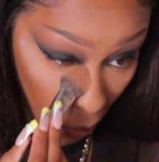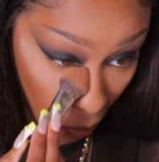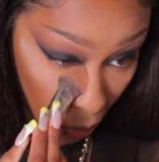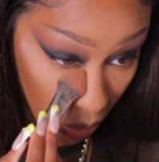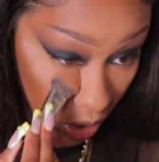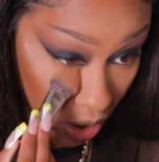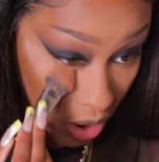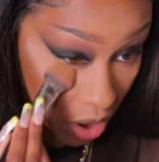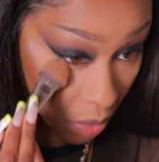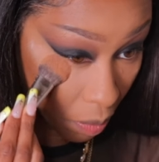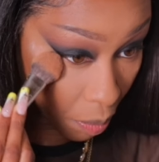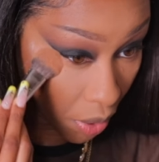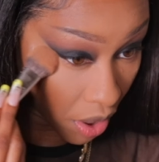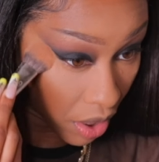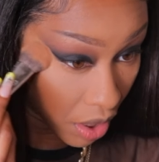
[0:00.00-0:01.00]
with this
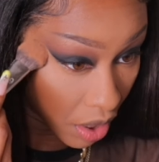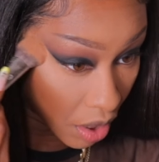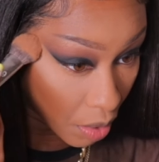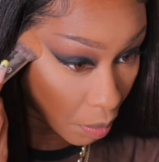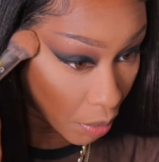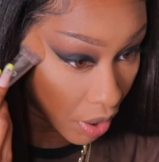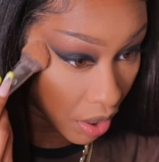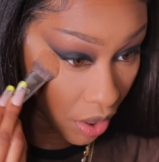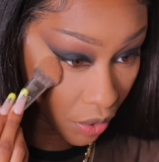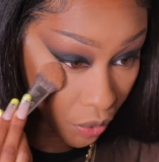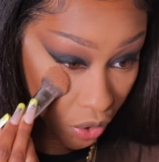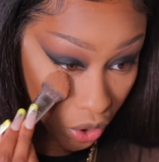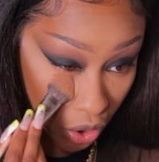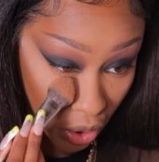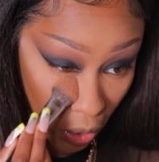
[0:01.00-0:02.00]
pink
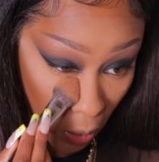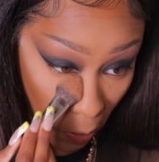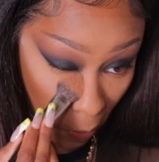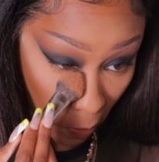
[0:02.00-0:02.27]
powder.